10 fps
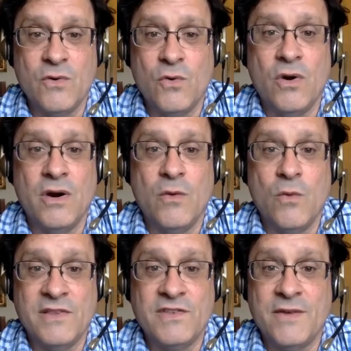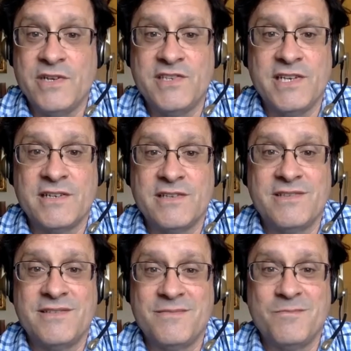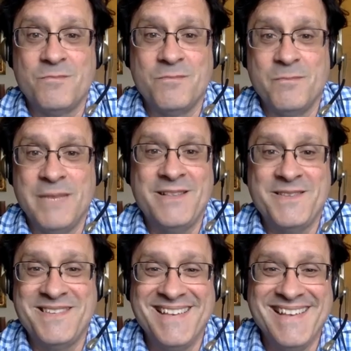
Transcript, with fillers: or once every six minutes,